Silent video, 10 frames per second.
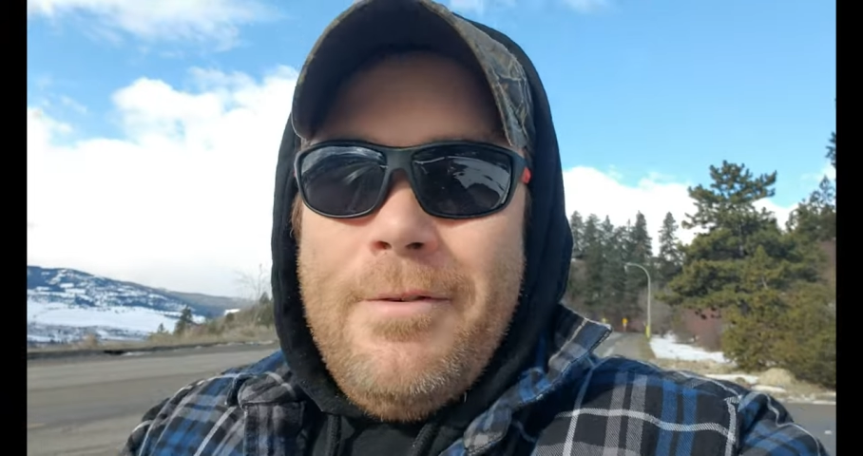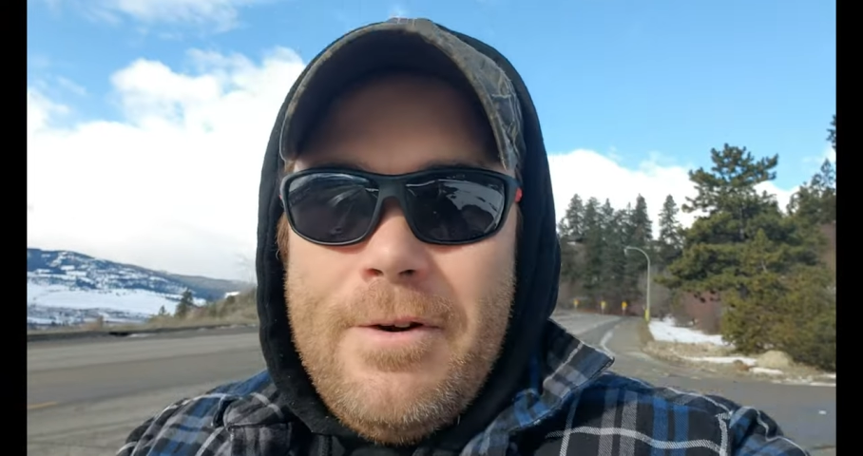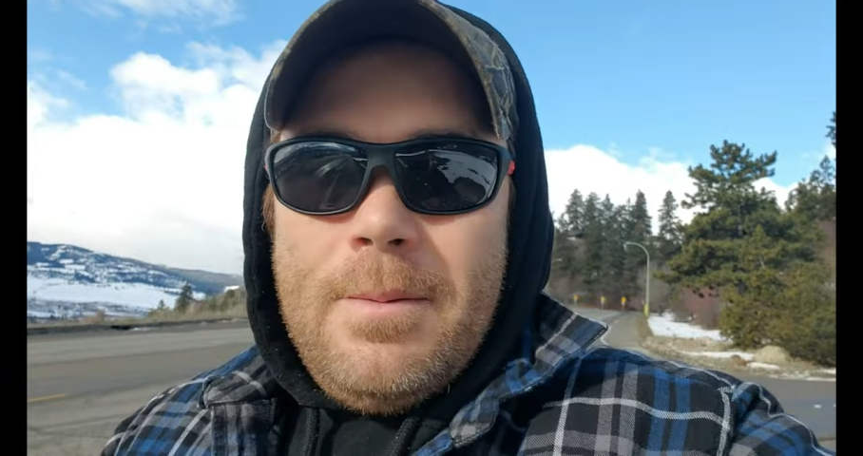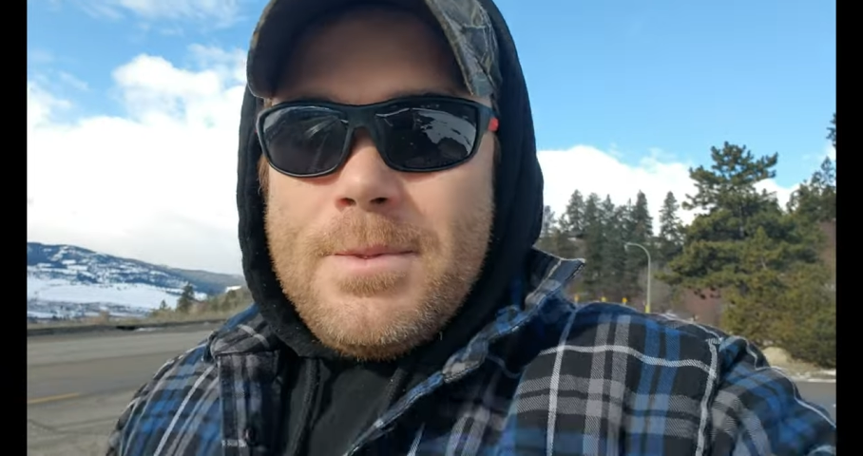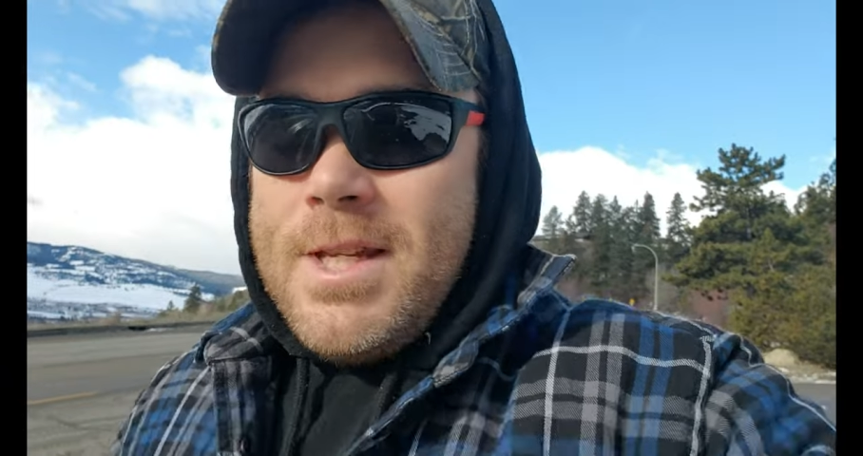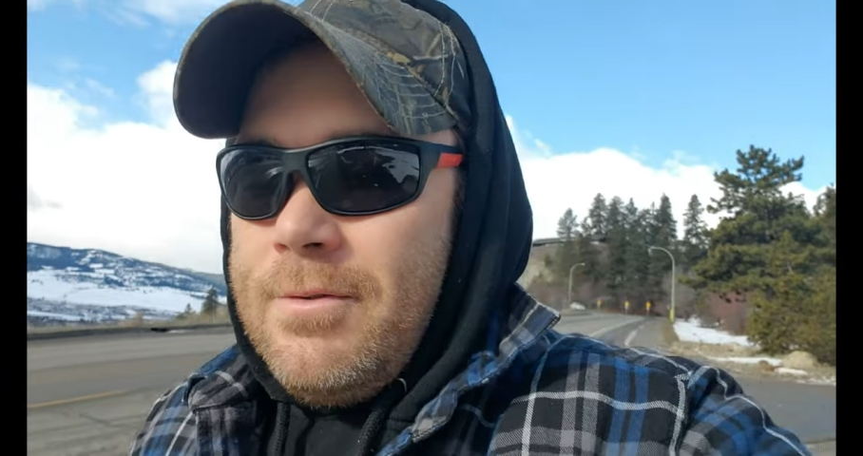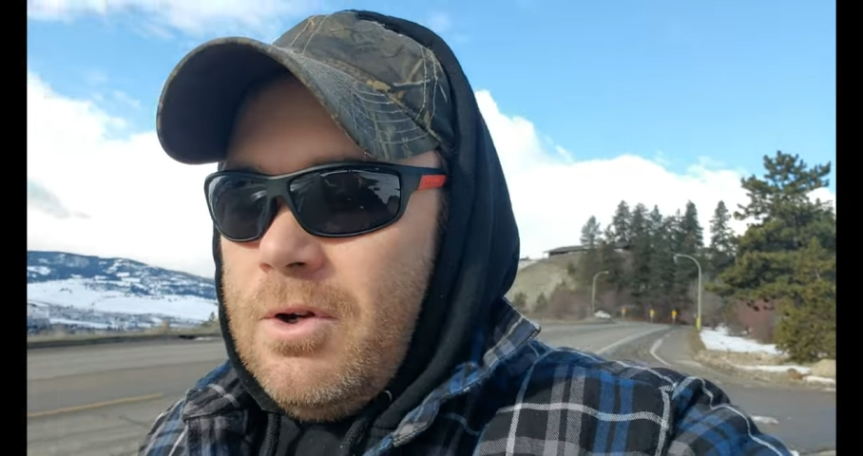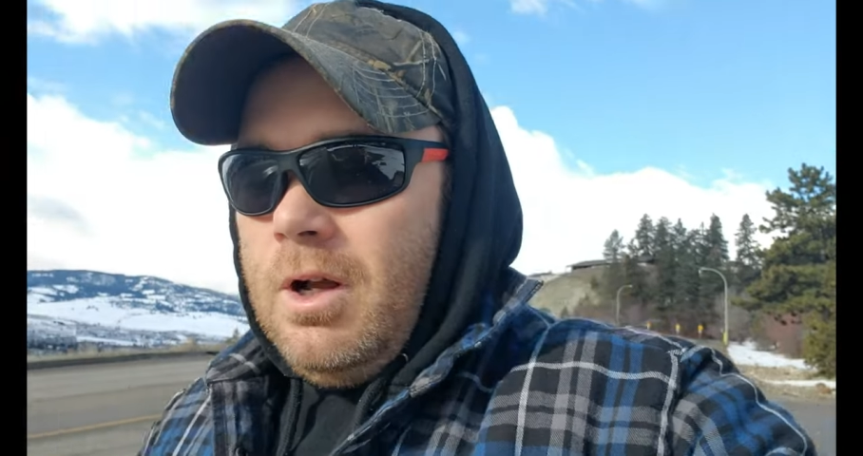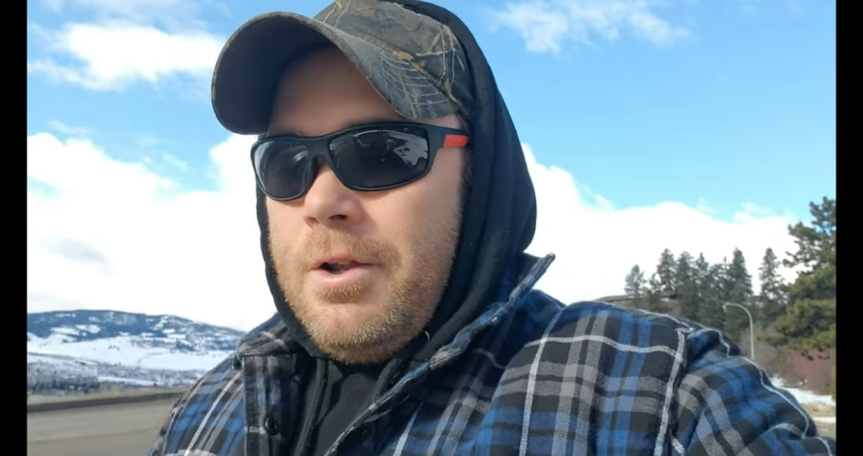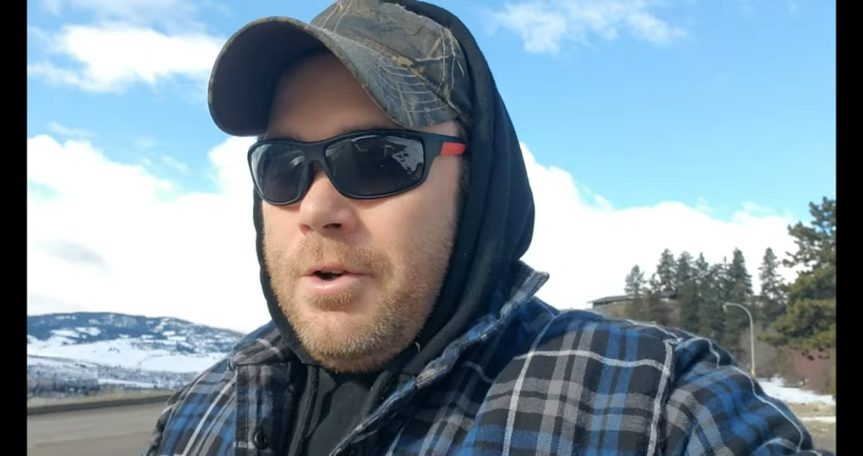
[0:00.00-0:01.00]
from
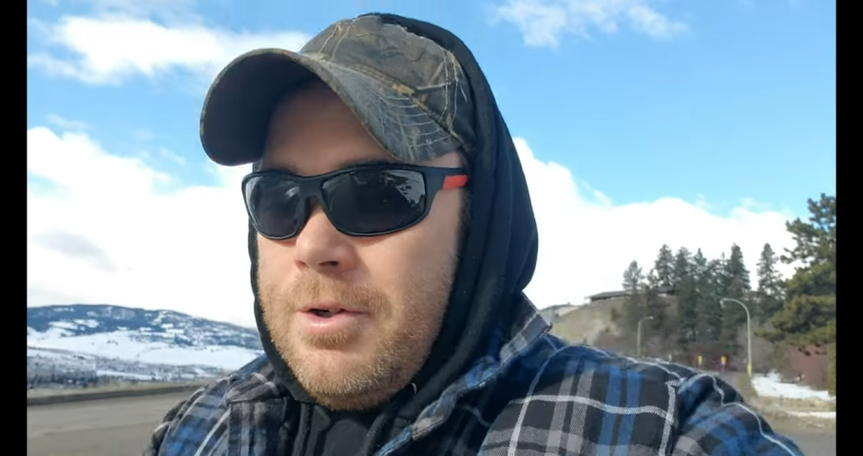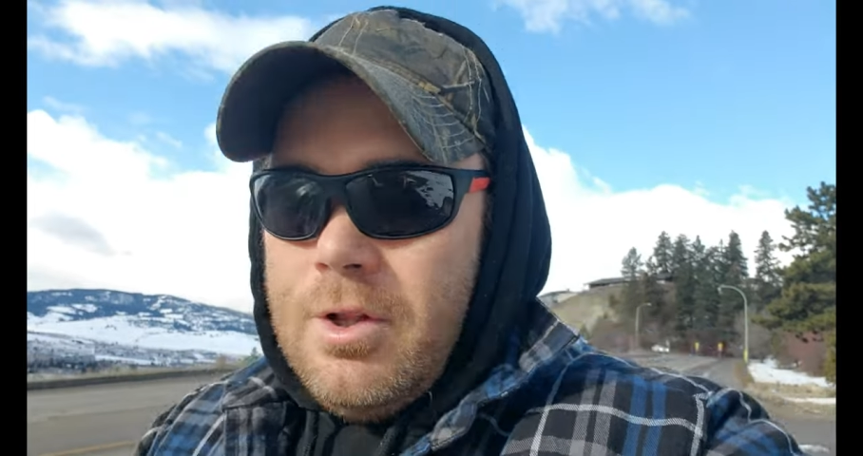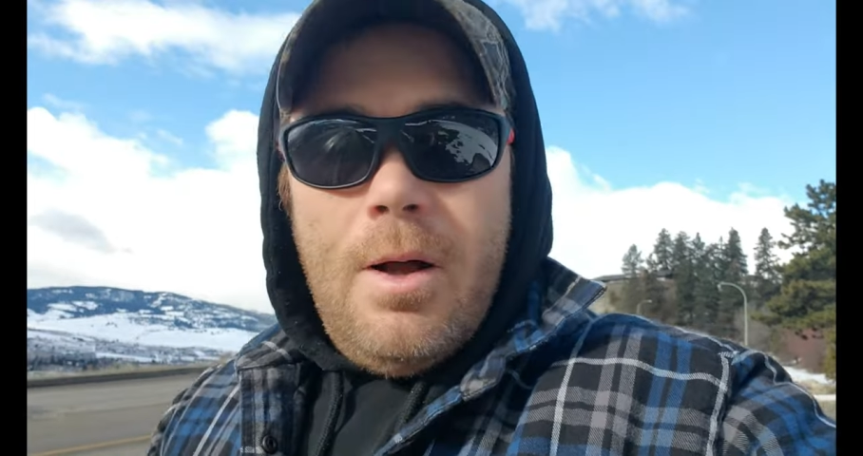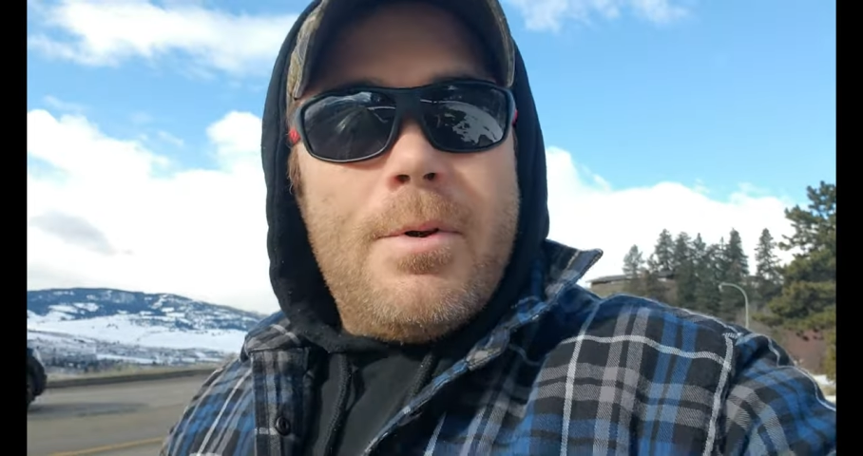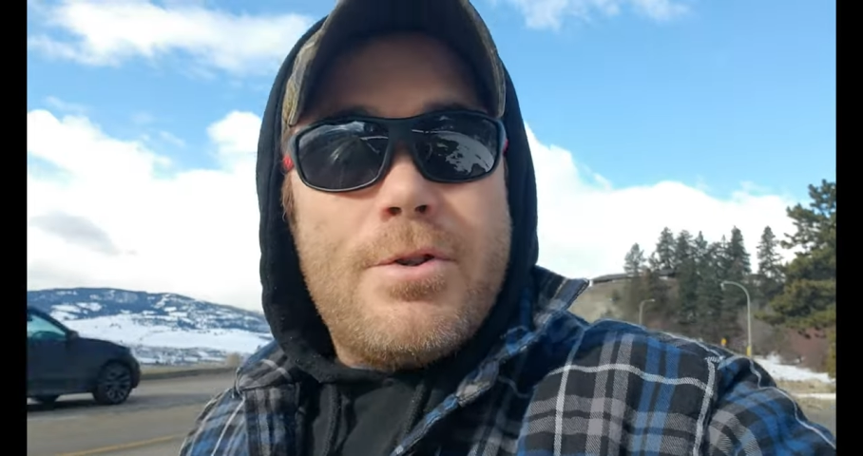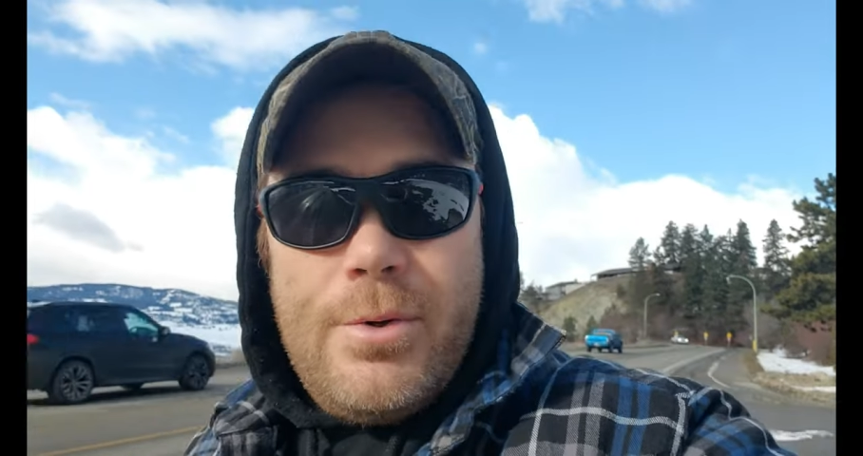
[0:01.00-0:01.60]
several hundred kilometers